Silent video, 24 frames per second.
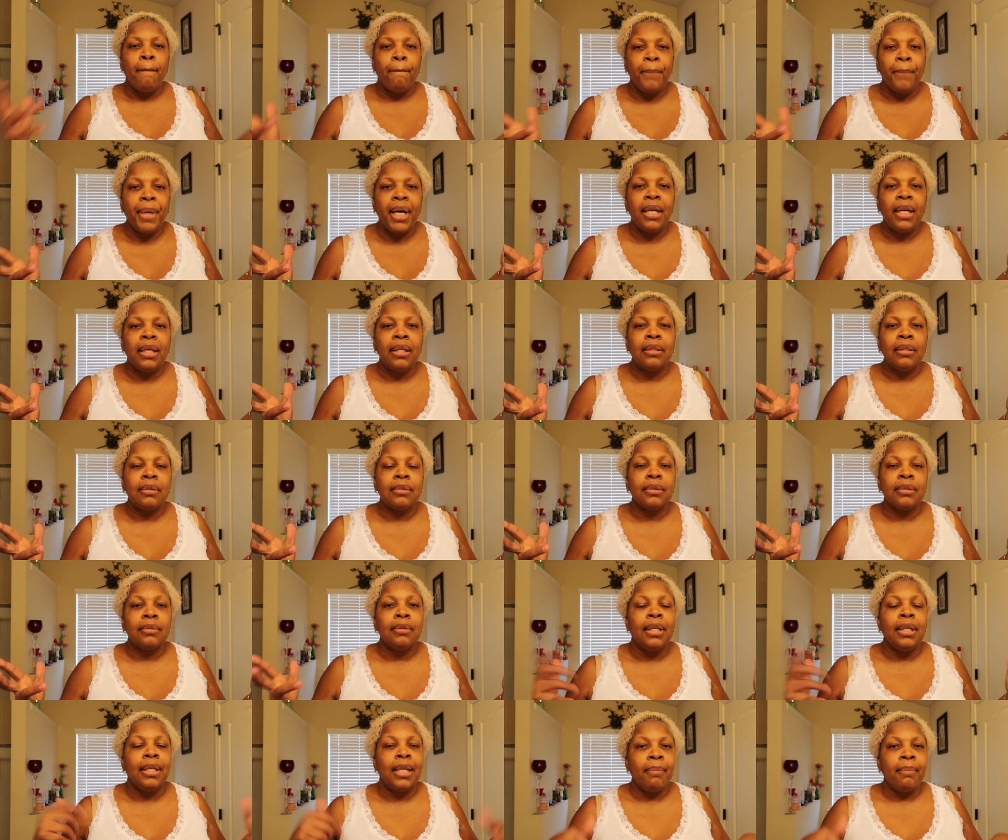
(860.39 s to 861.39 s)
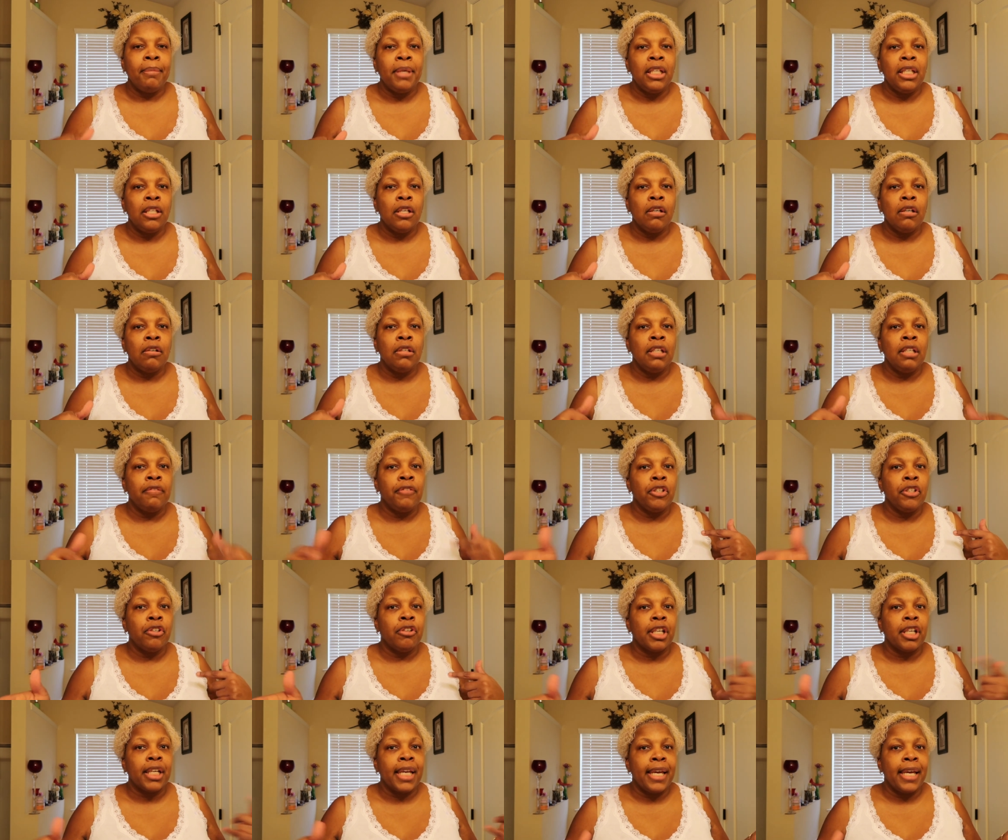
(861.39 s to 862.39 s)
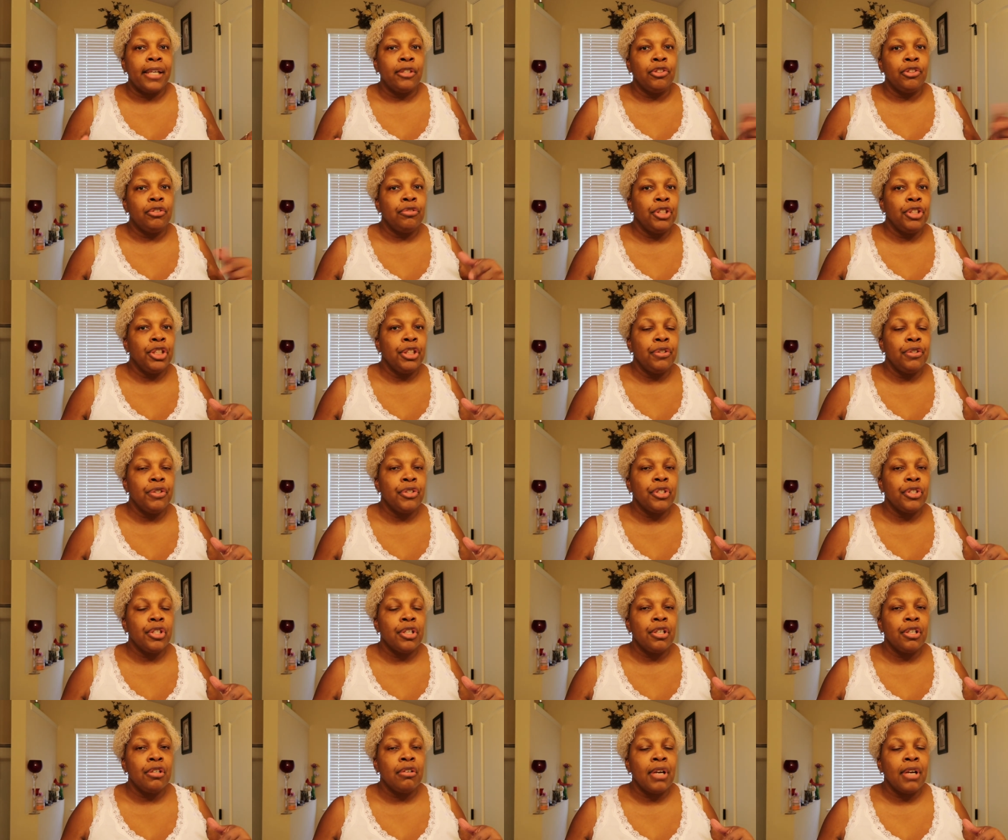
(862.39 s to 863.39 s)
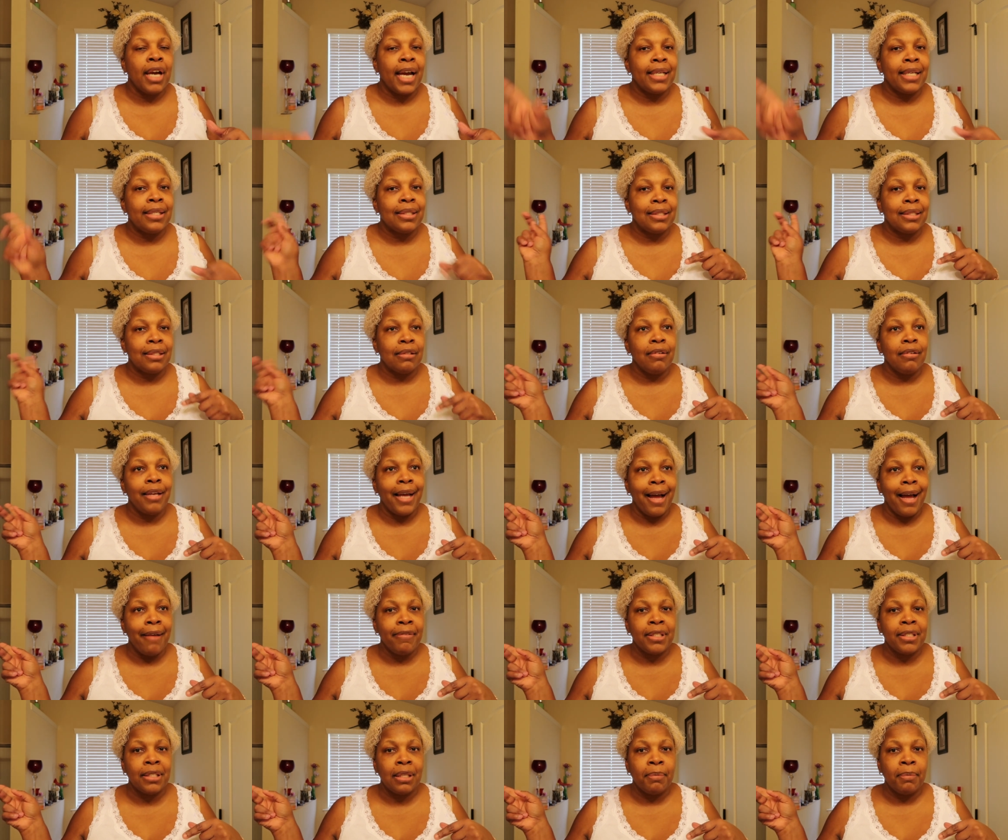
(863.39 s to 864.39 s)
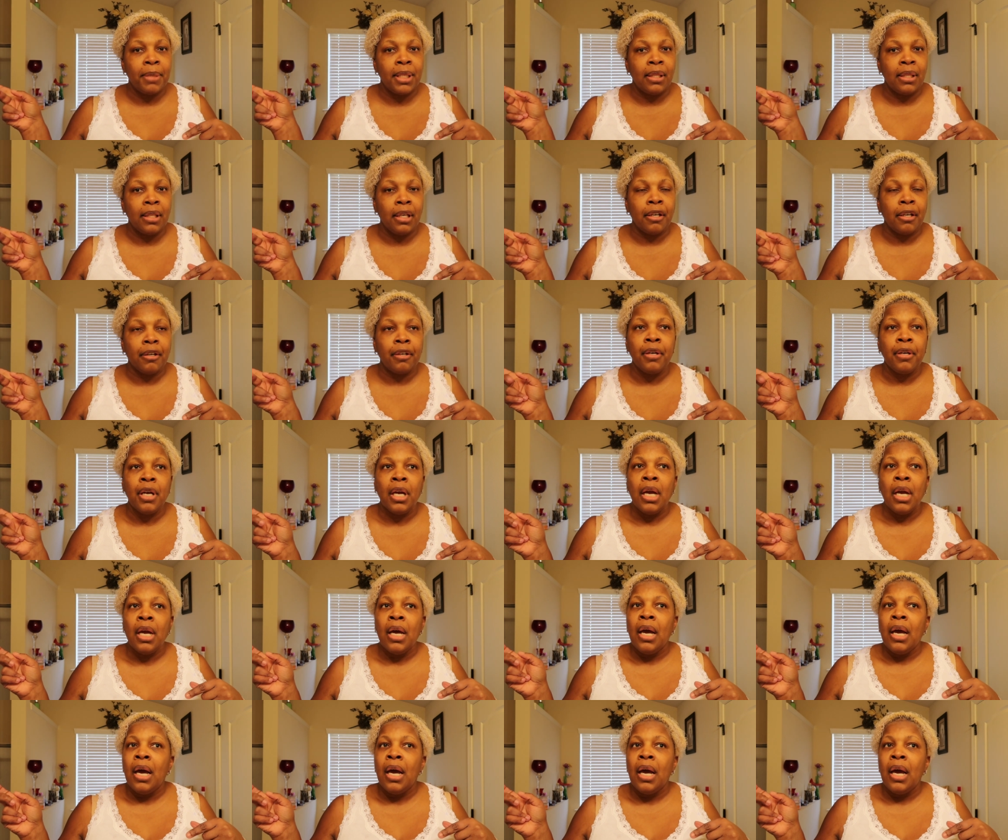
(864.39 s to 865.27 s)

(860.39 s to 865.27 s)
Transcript: But let me know if you're a Cantu user. I still have some in there.